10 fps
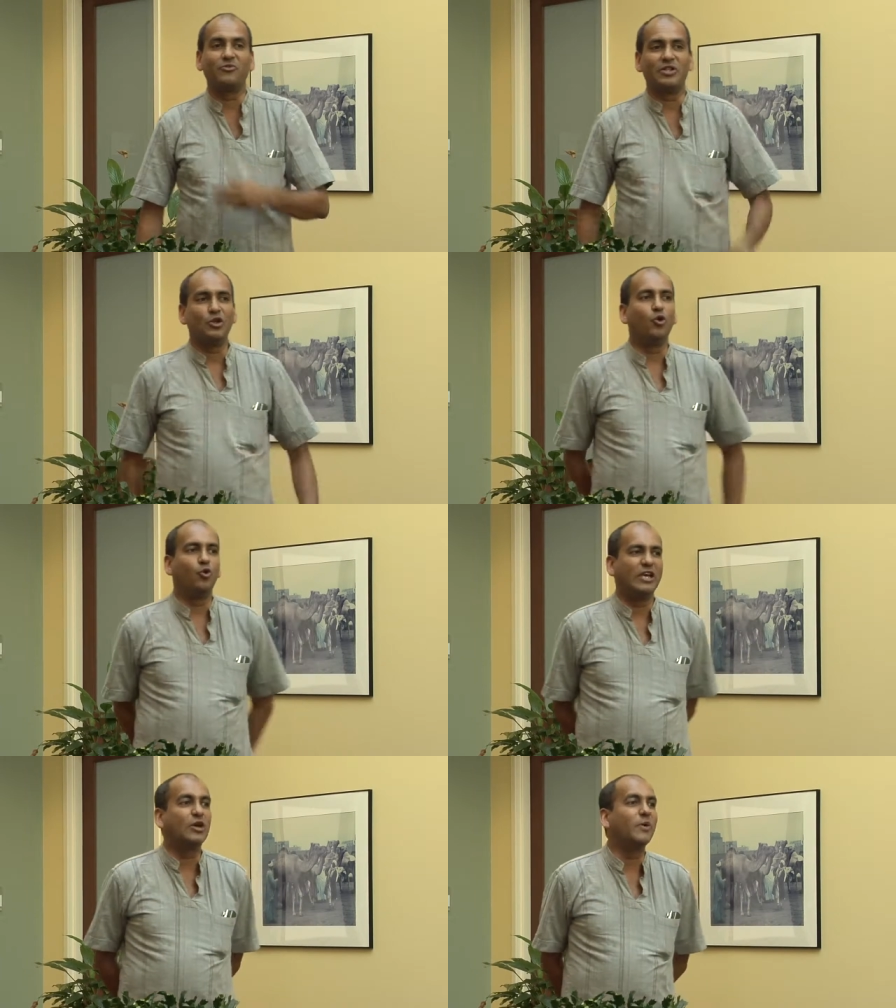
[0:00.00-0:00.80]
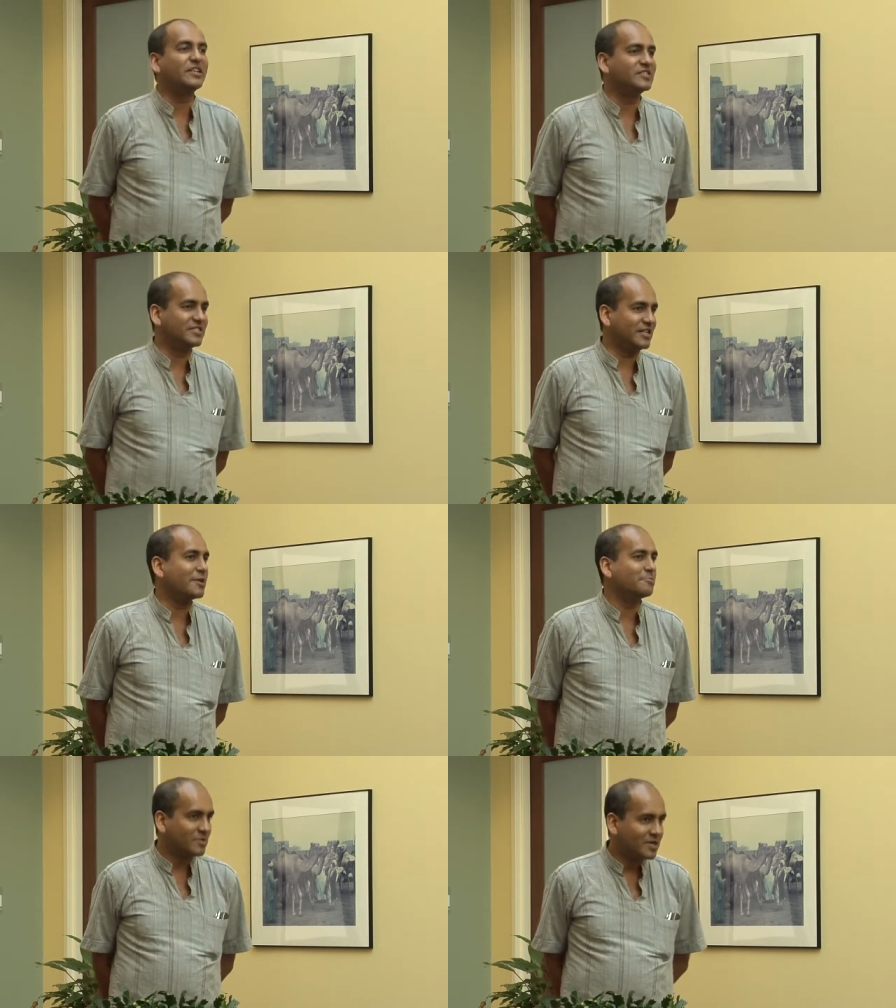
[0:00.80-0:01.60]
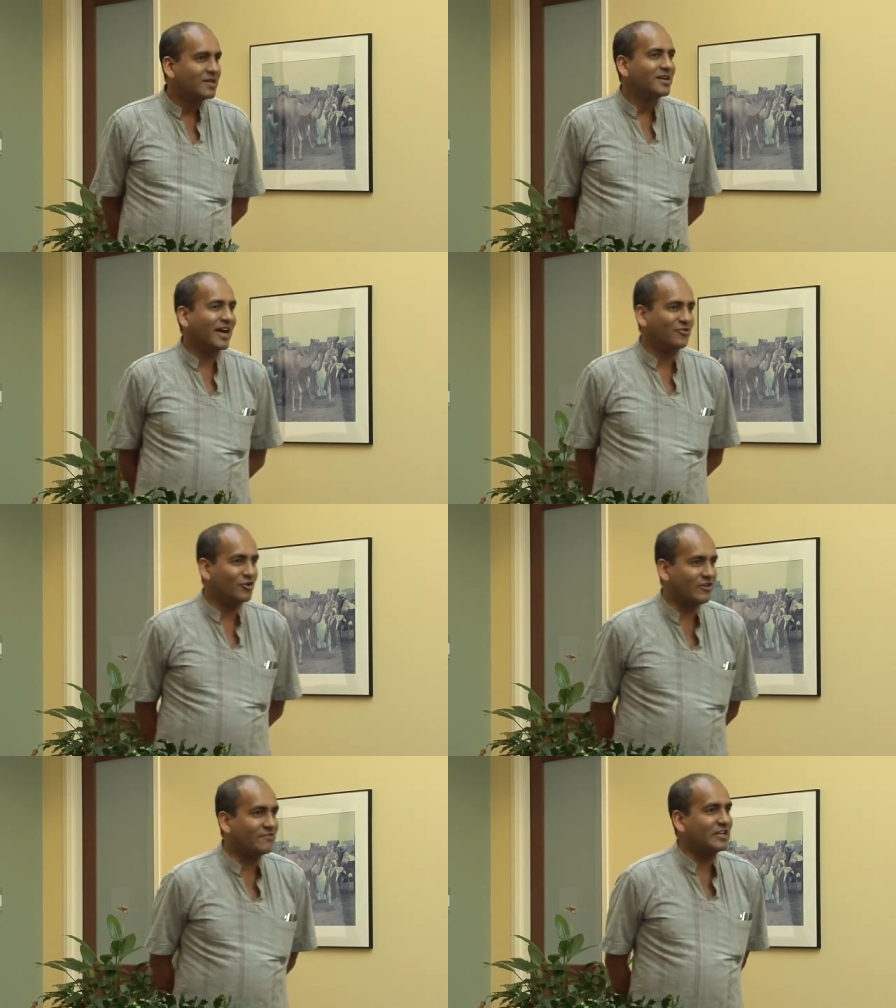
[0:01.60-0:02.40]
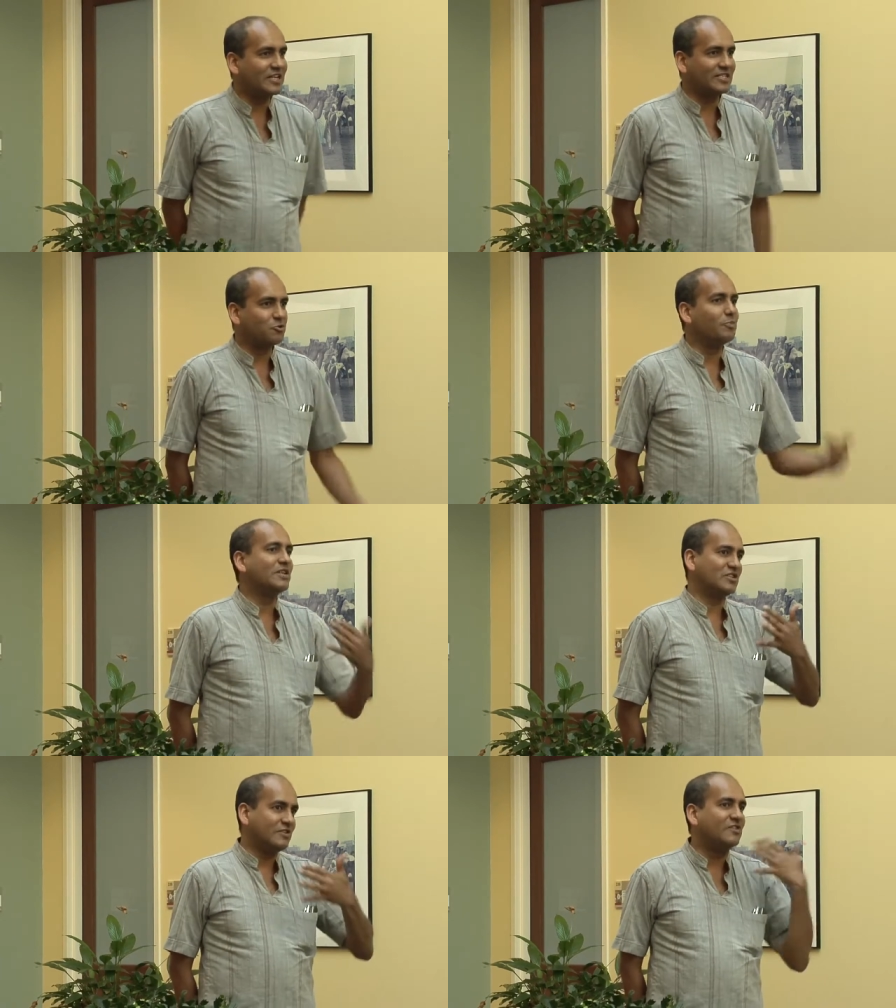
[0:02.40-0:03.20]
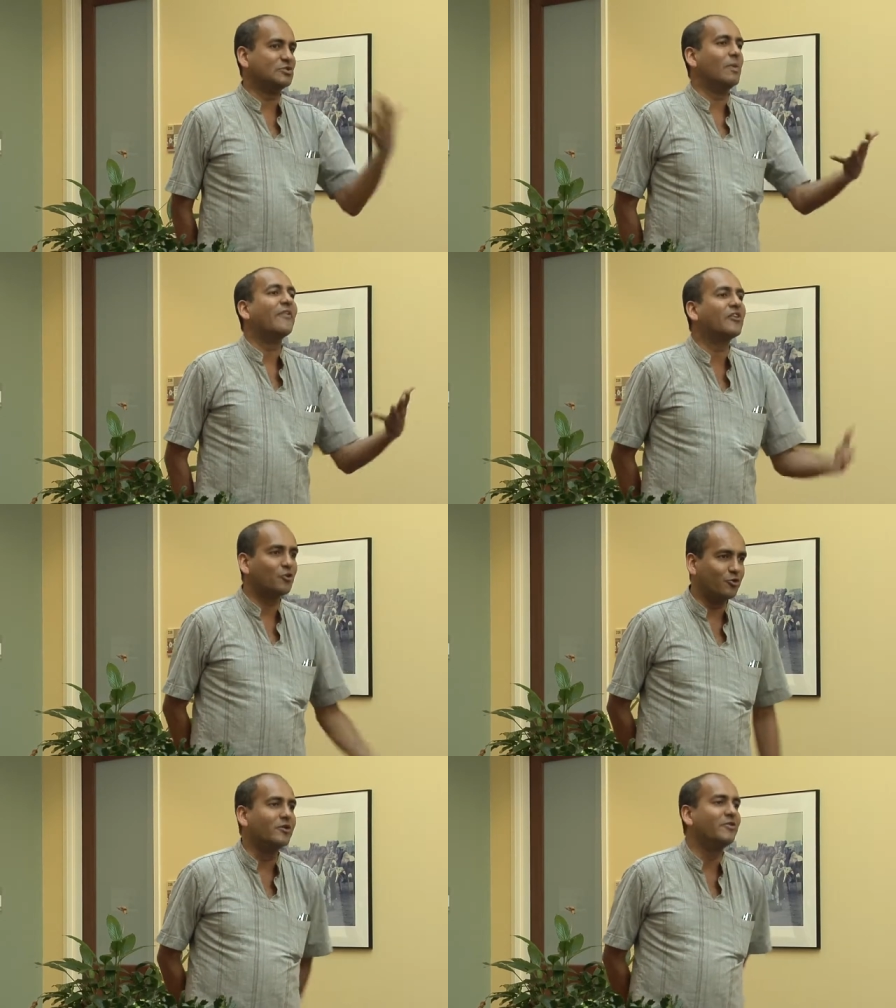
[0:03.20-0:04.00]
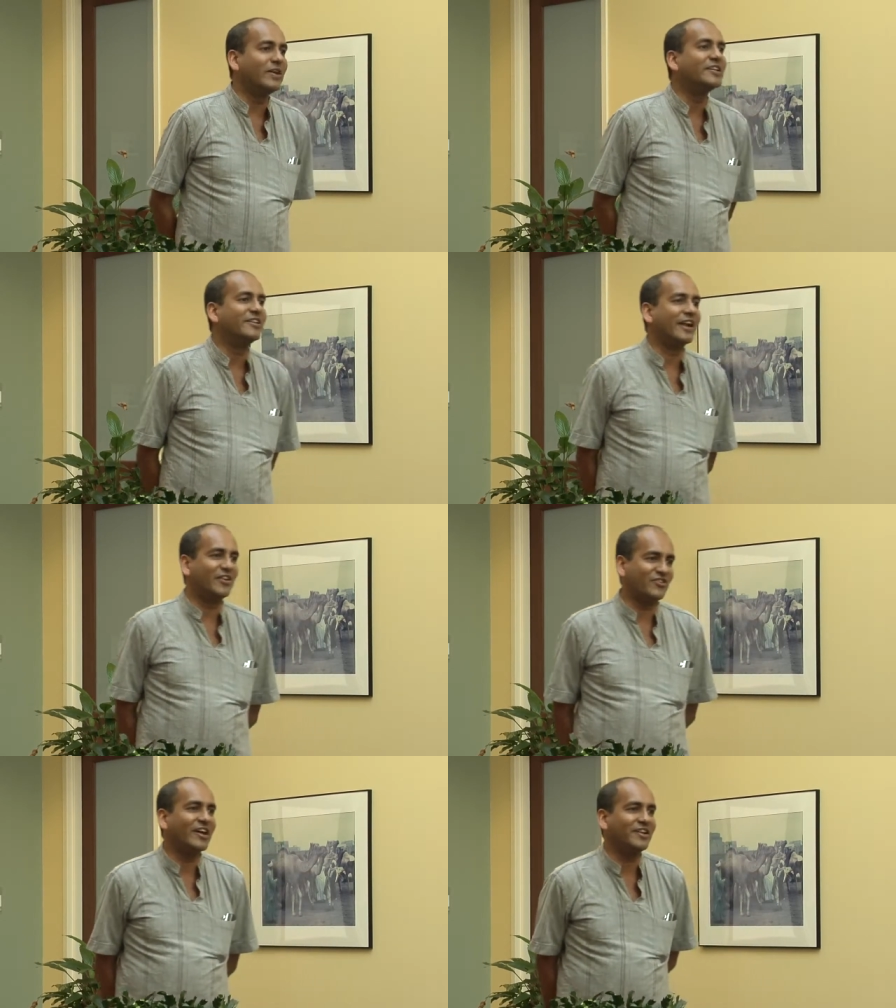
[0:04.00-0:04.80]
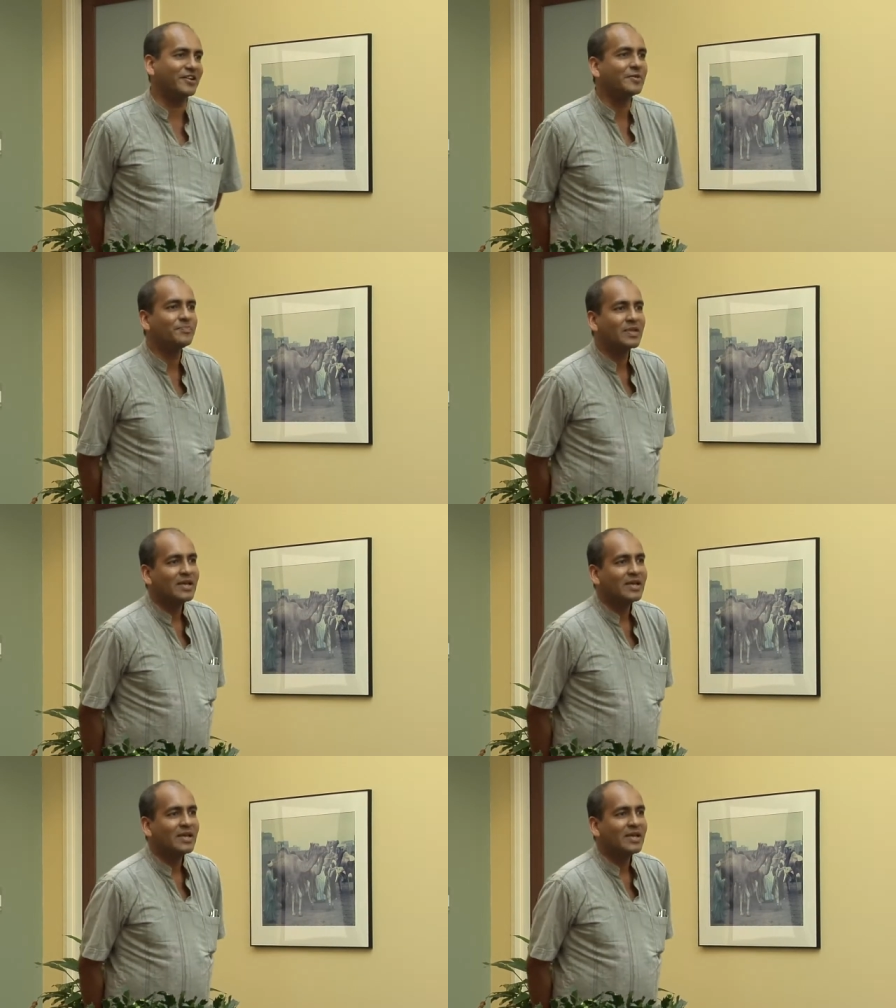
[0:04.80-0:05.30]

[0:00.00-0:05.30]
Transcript: with no equations in them. And so even his even his mother could read it and understand it.